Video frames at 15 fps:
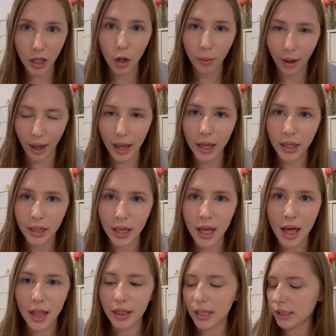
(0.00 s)
okay?
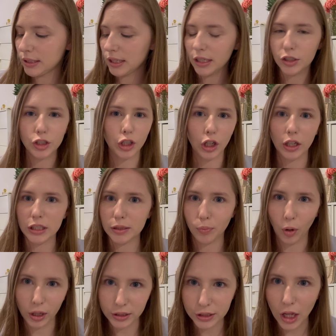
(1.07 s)
This is your
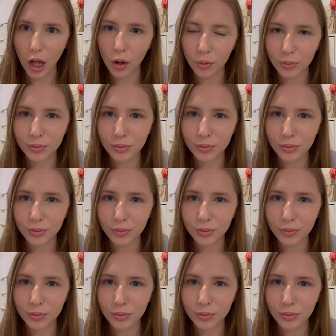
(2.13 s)
espresso.